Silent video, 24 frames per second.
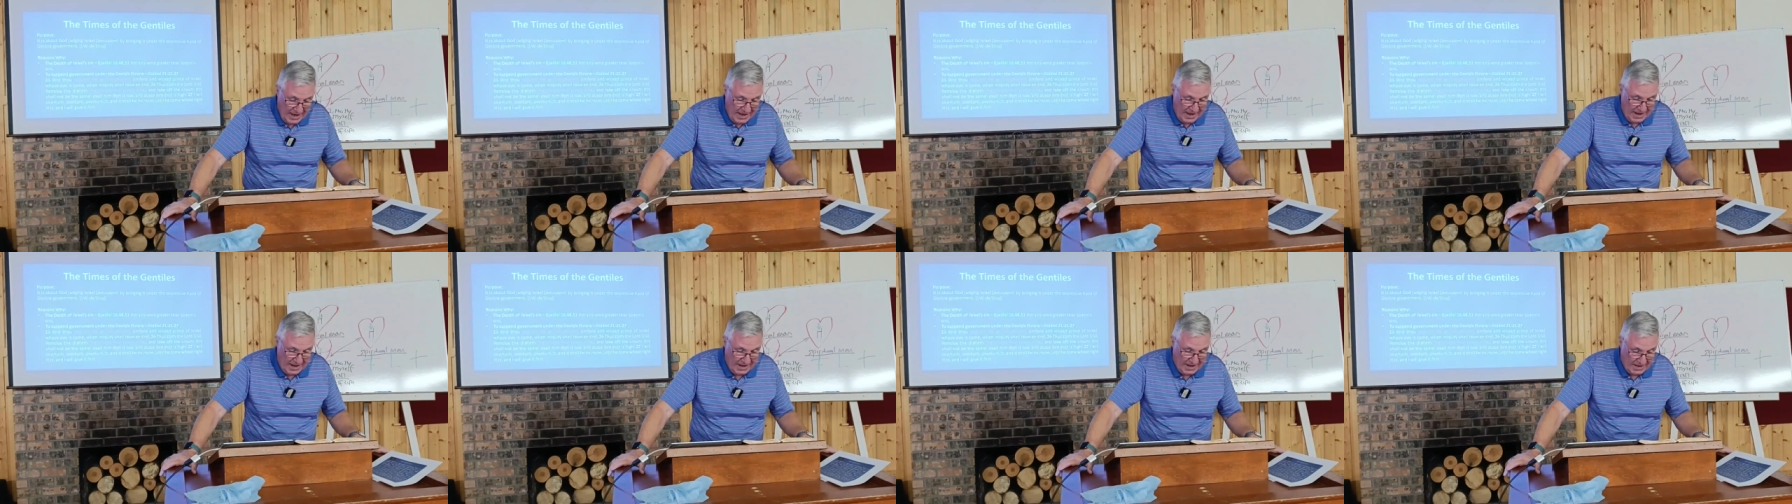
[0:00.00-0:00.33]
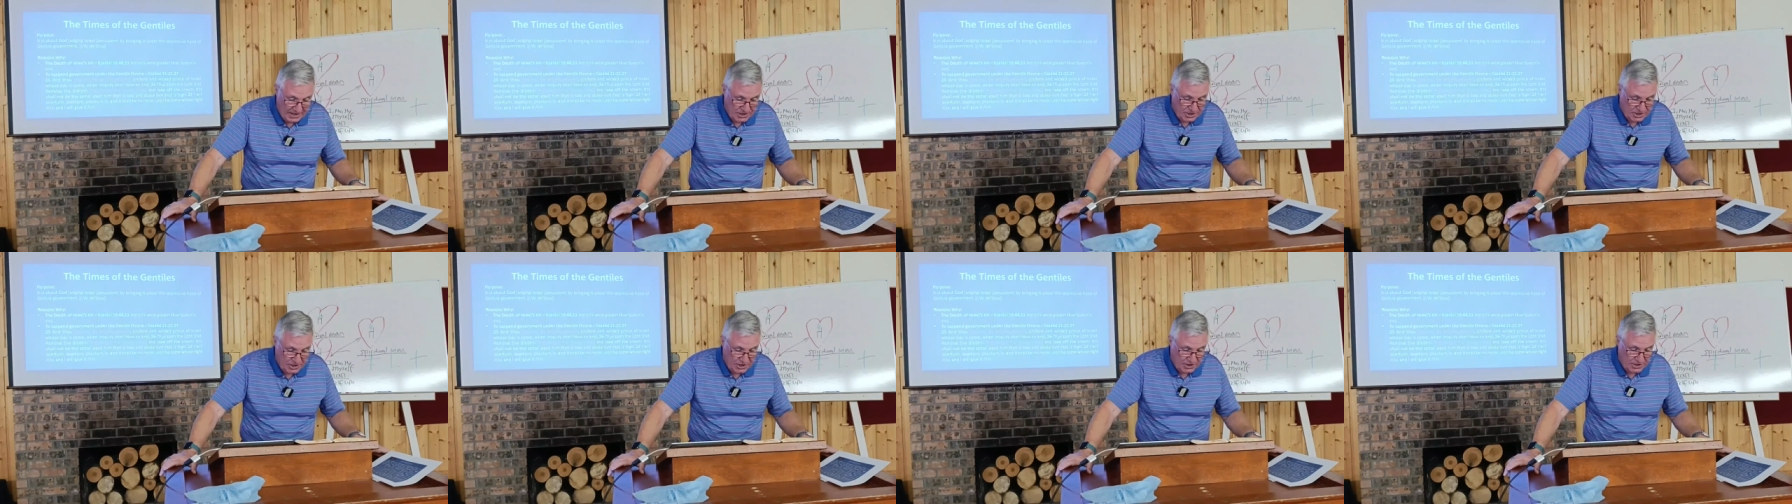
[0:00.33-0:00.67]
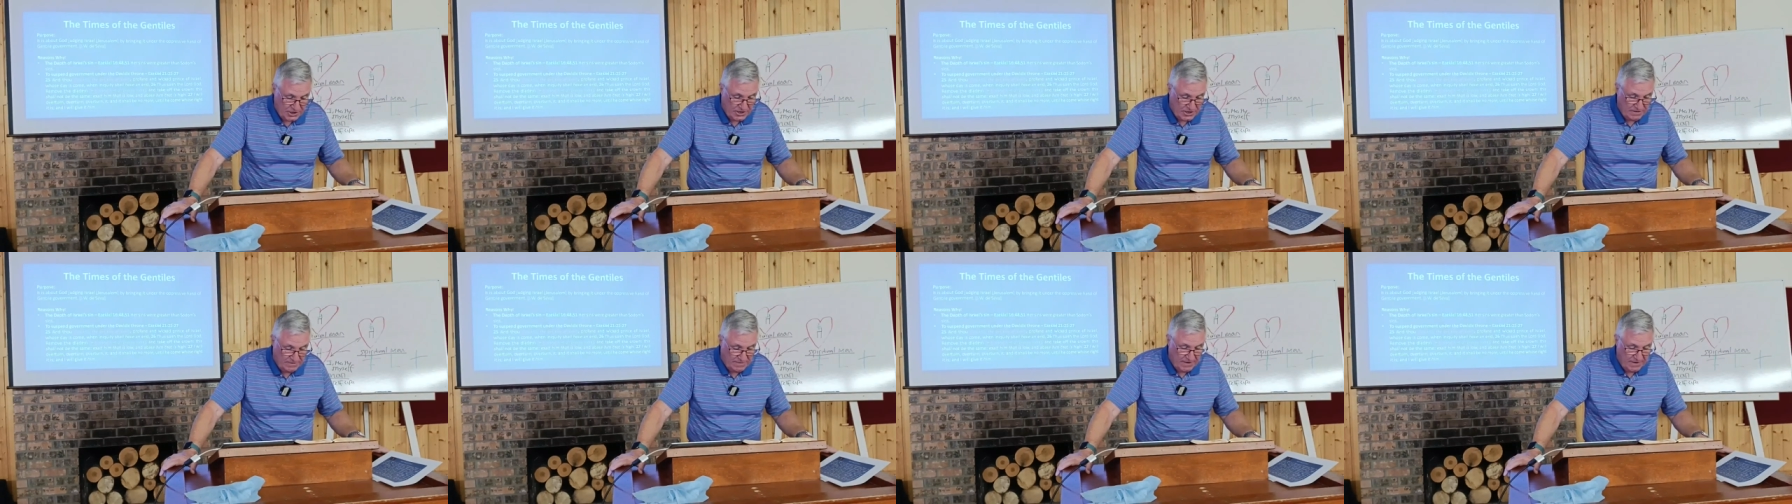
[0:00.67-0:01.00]
and hast
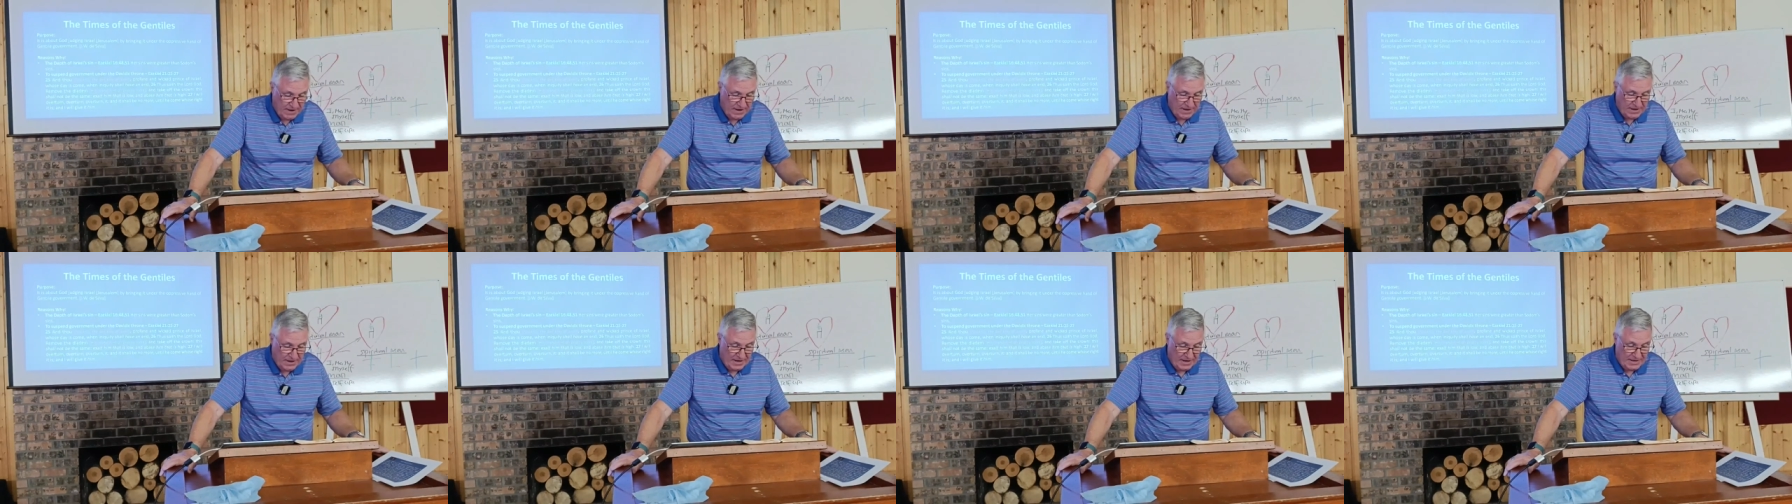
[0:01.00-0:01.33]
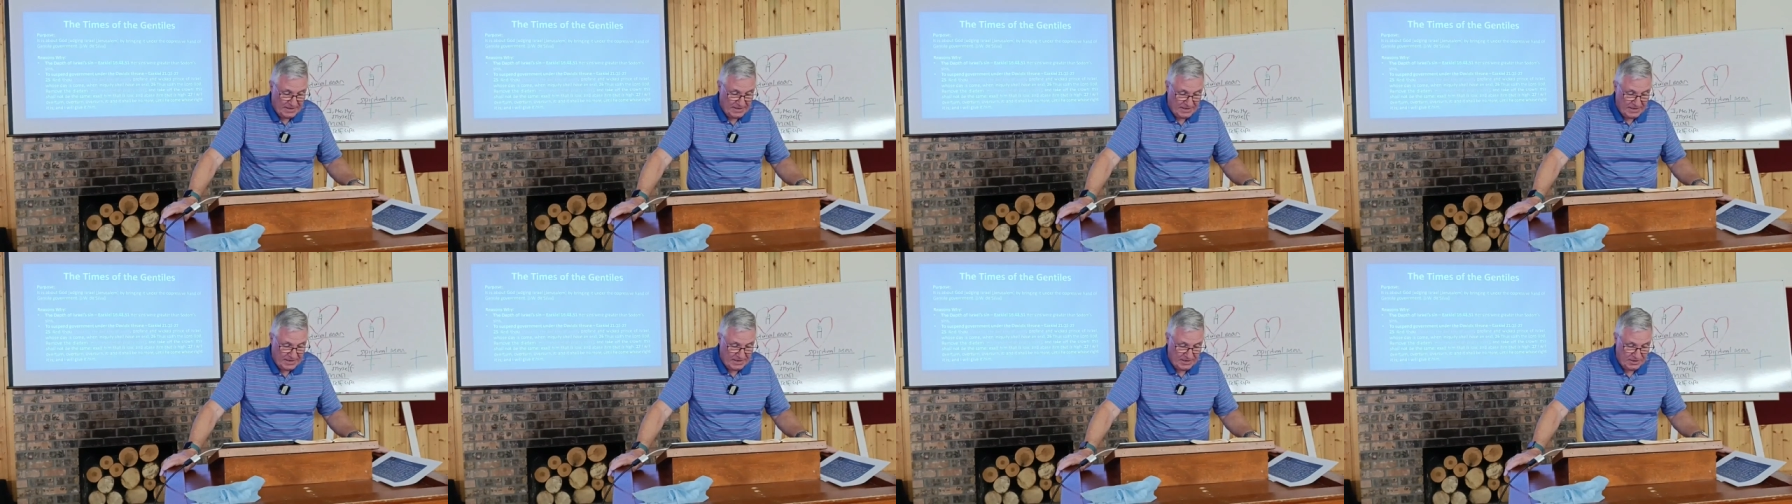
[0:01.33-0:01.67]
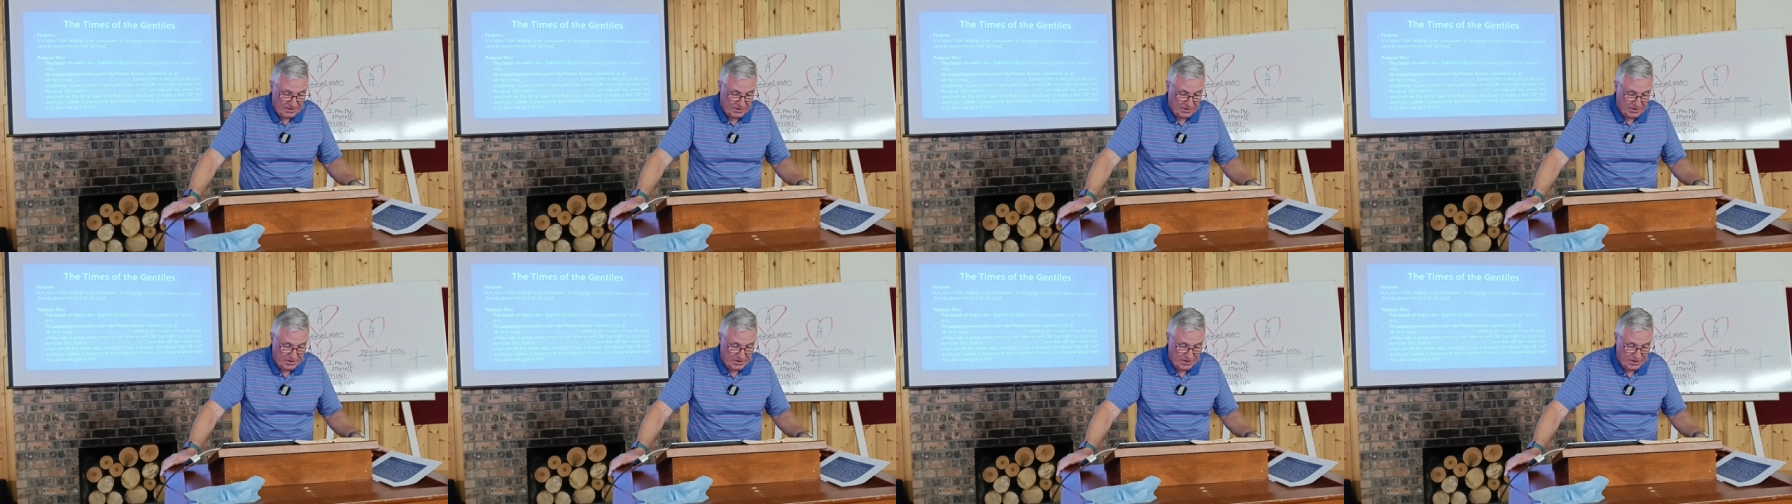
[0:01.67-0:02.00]
justified thy
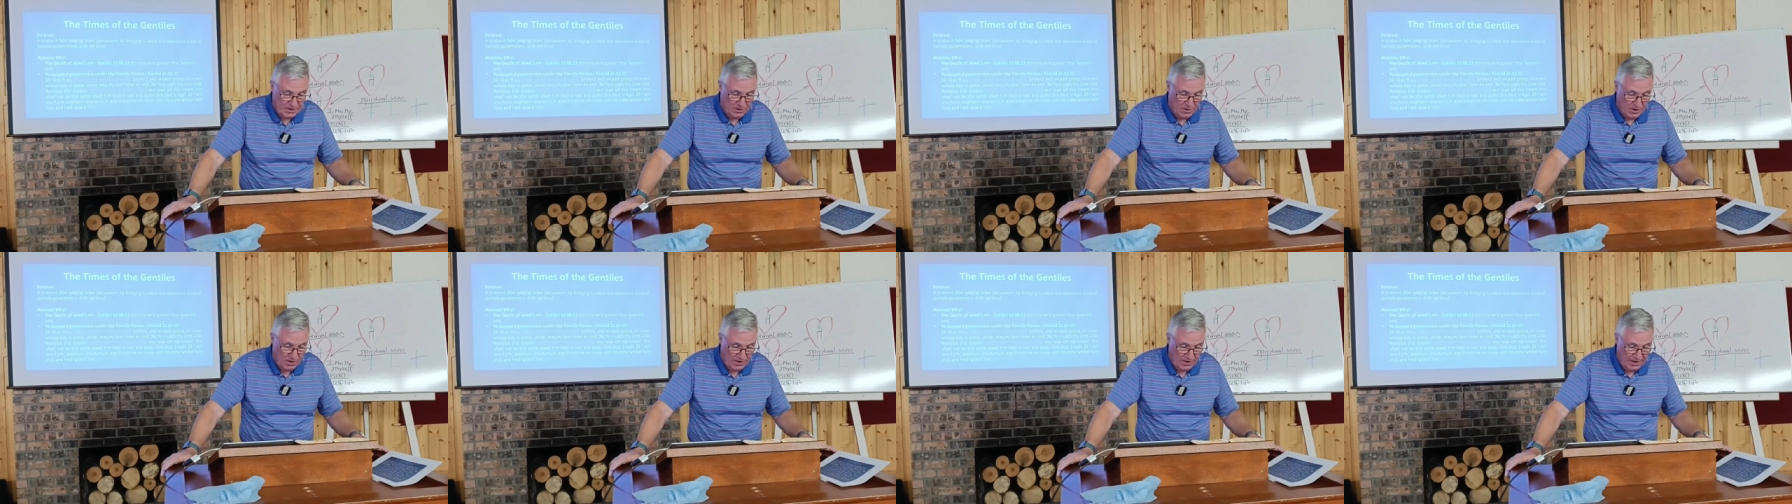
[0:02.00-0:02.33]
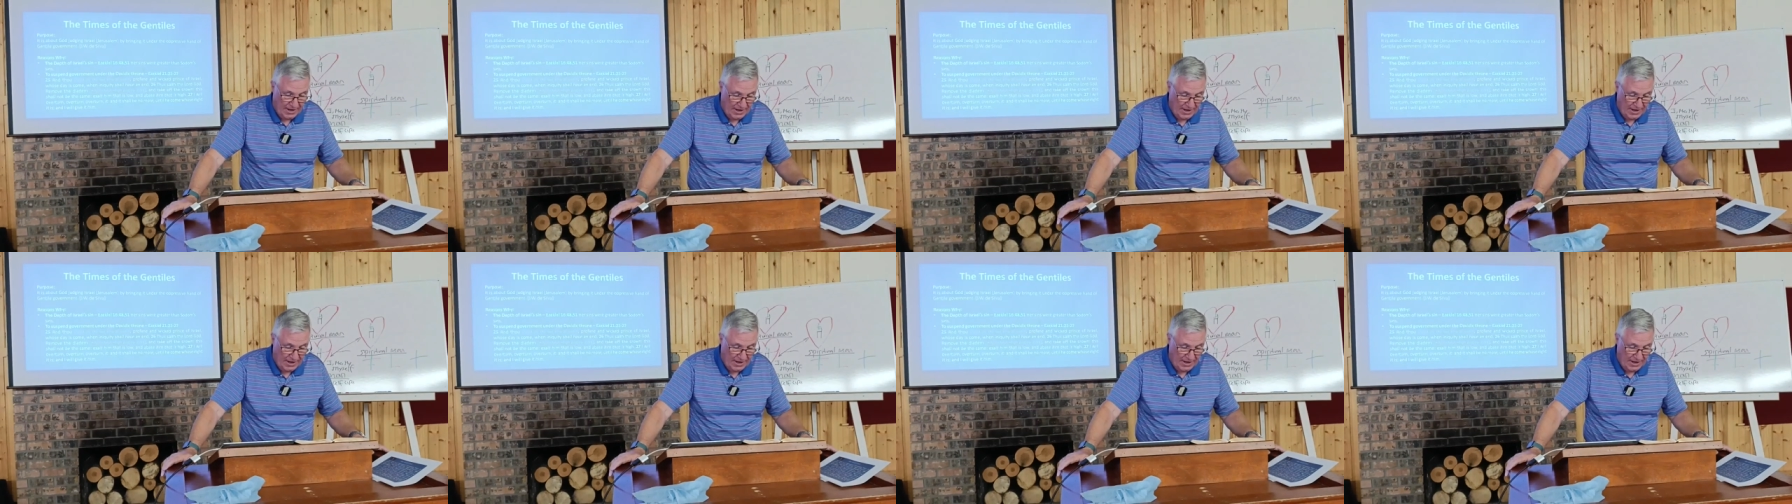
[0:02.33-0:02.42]
sisters in all